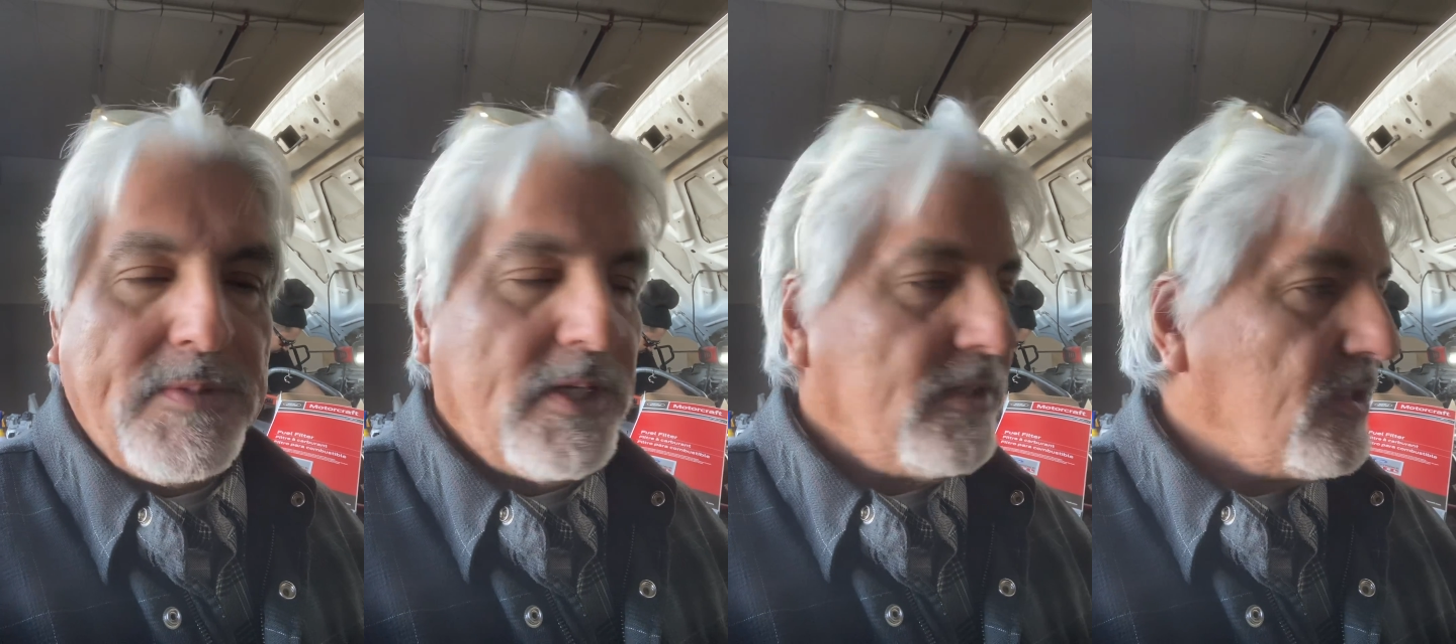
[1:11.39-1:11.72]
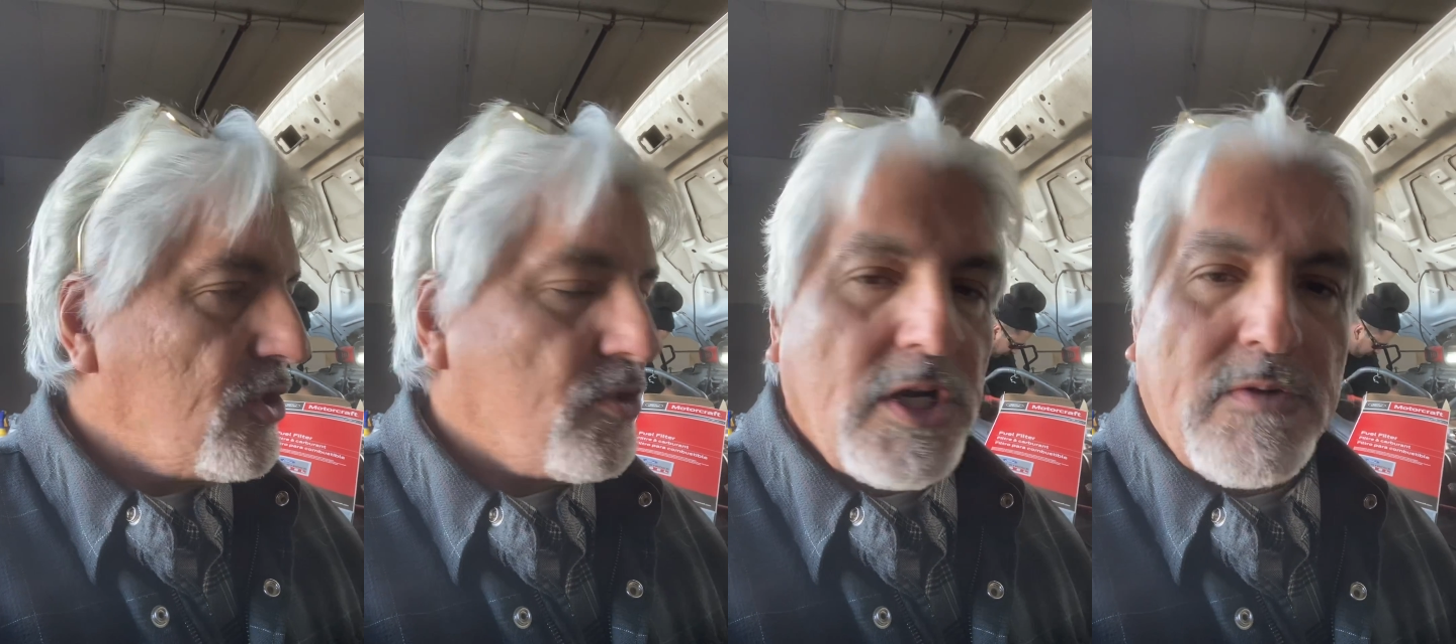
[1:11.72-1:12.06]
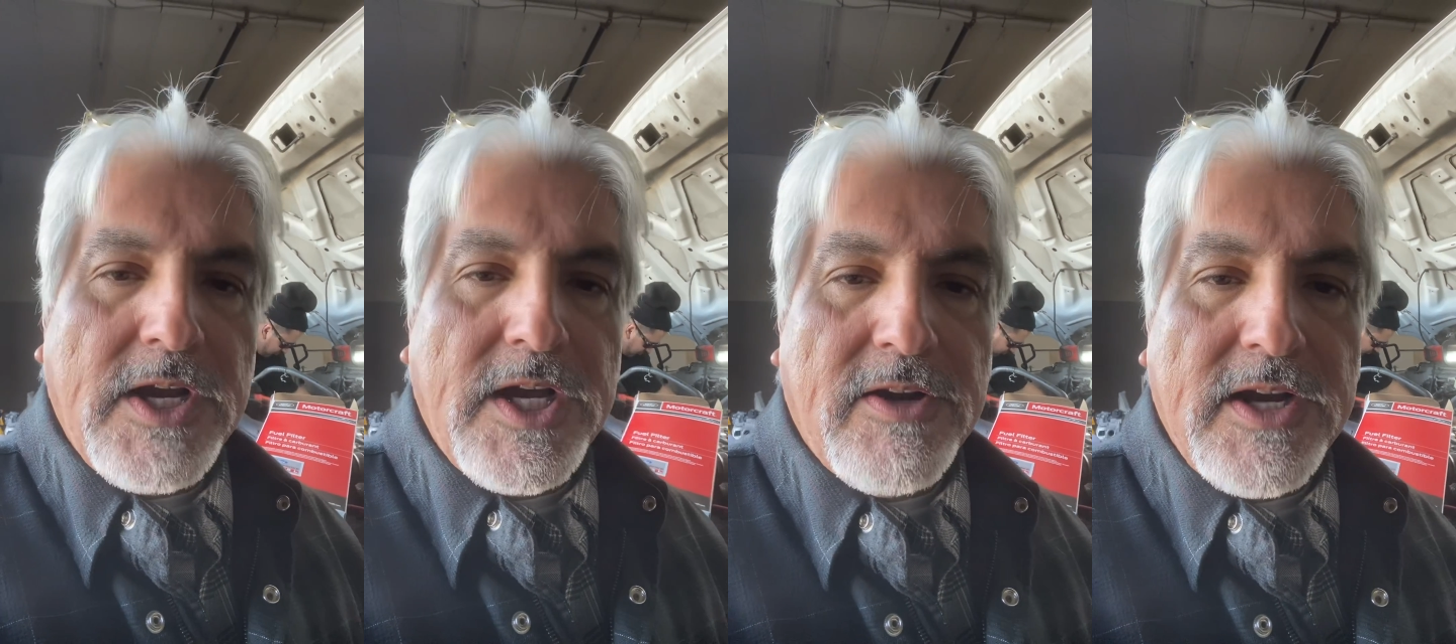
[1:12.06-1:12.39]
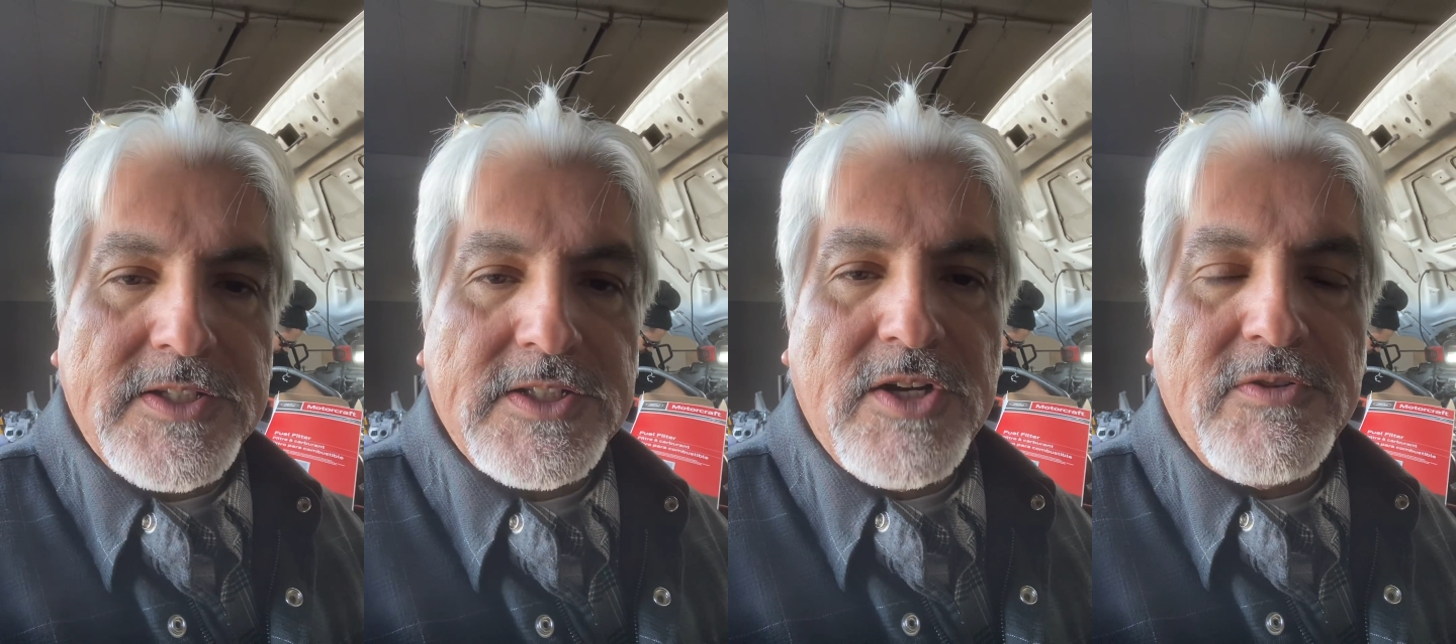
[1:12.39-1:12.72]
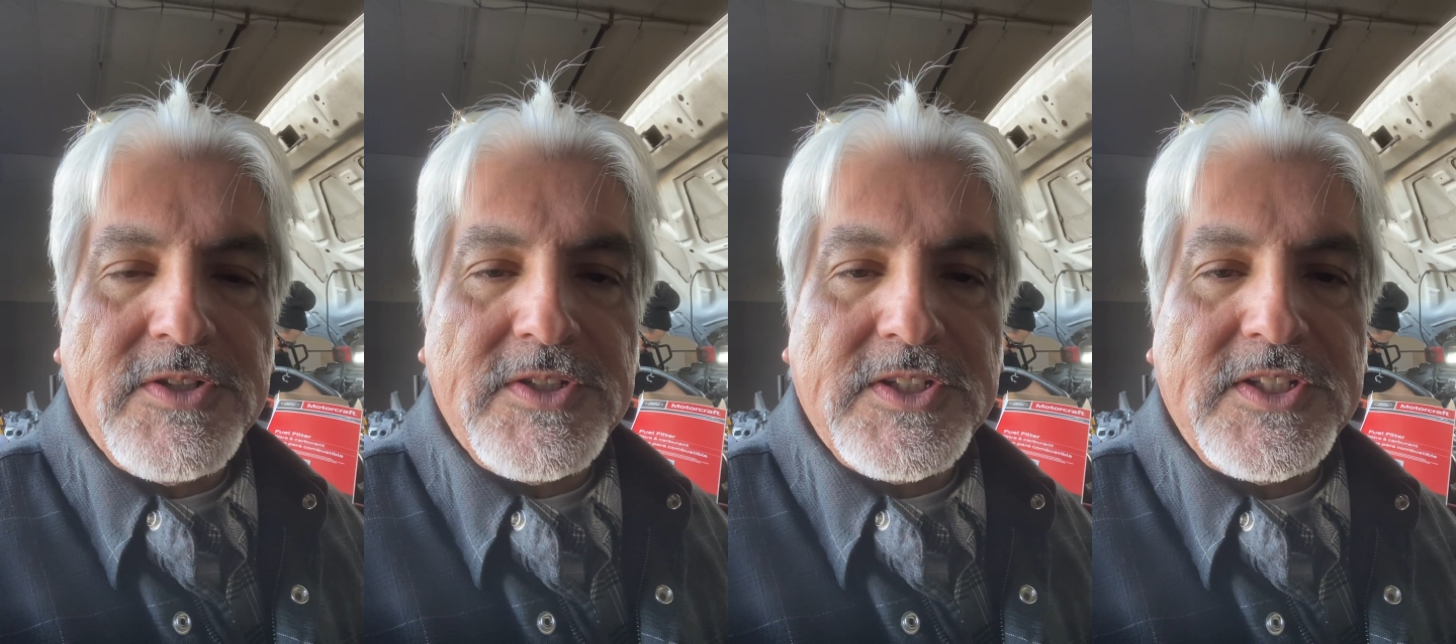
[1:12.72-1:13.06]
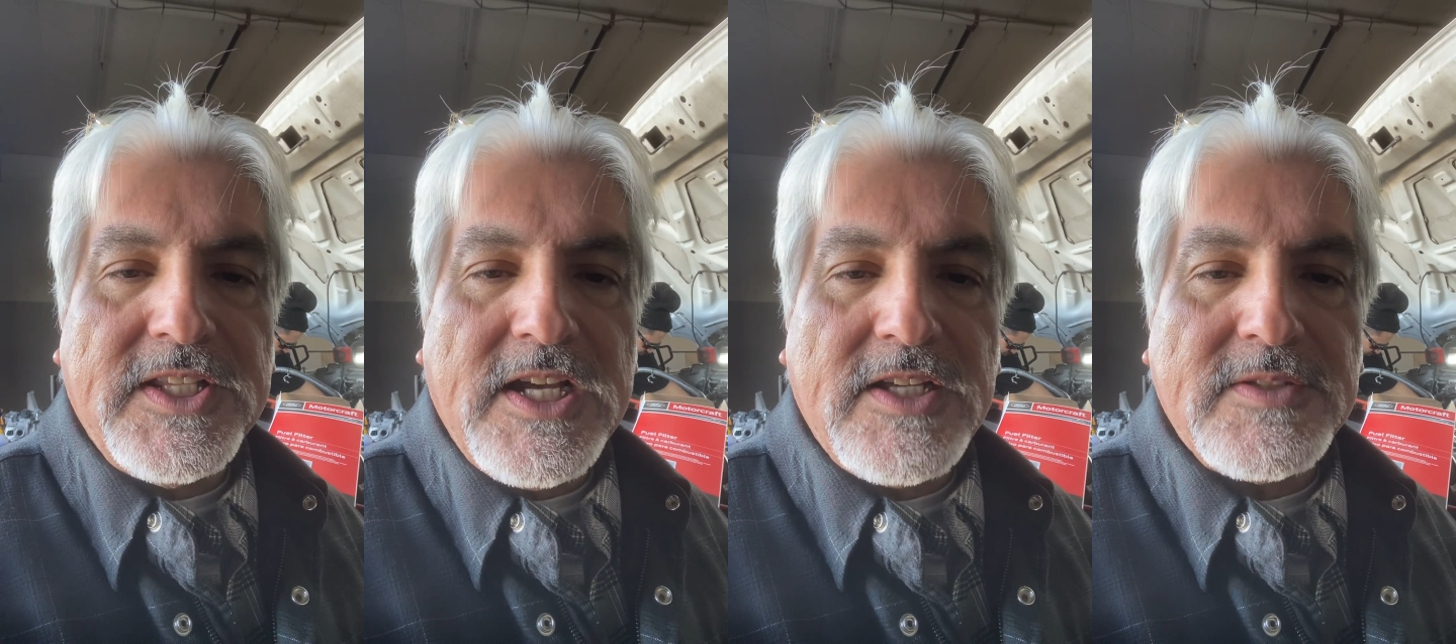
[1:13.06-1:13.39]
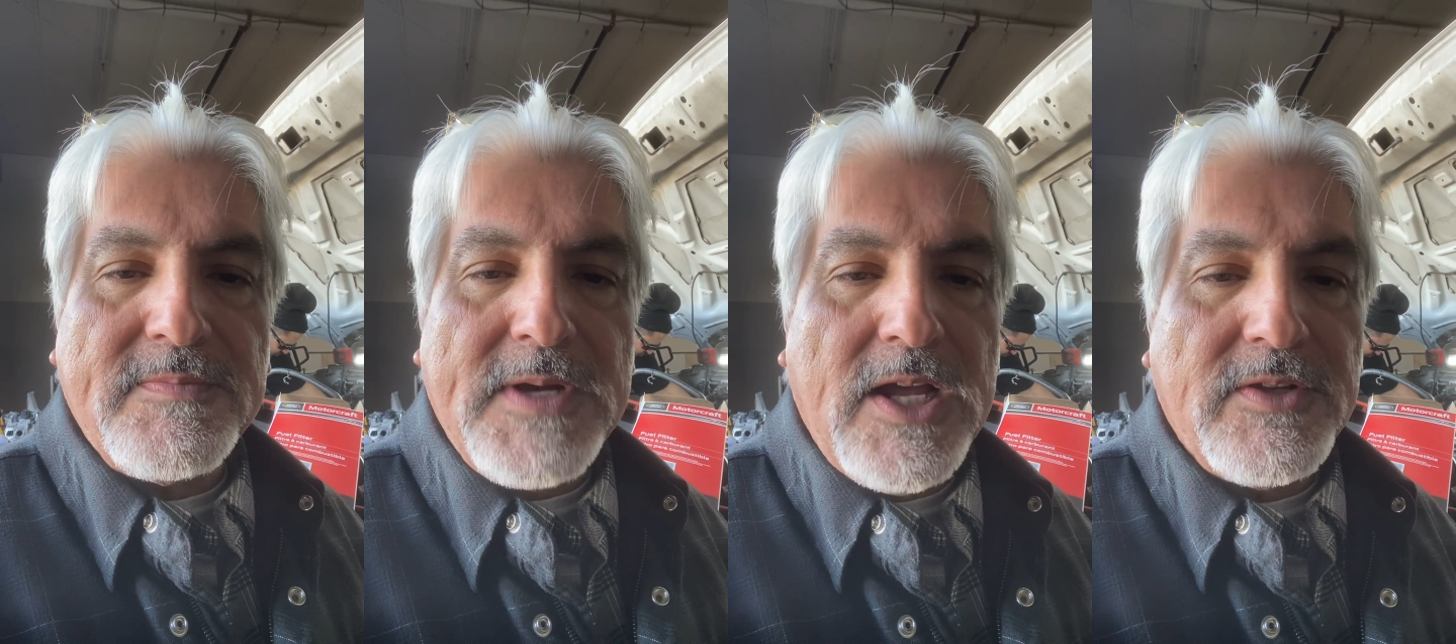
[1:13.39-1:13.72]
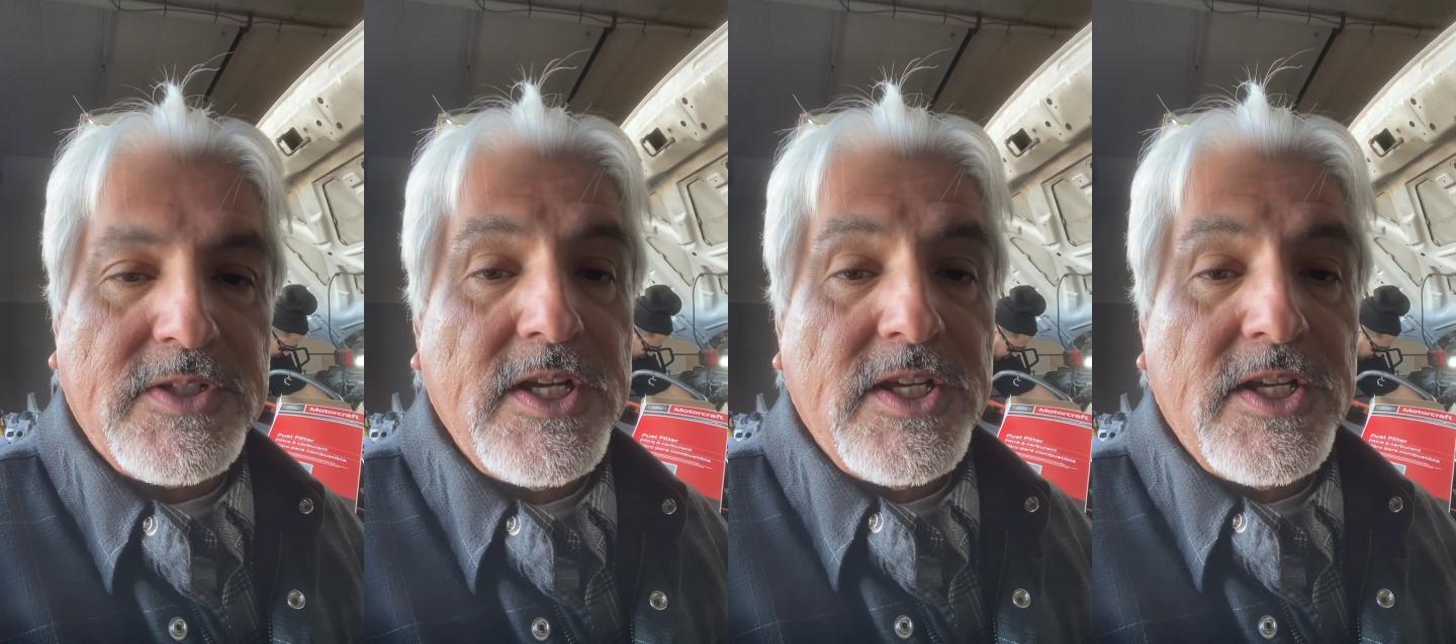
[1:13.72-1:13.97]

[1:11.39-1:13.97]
but this truck right here has 160,000 miles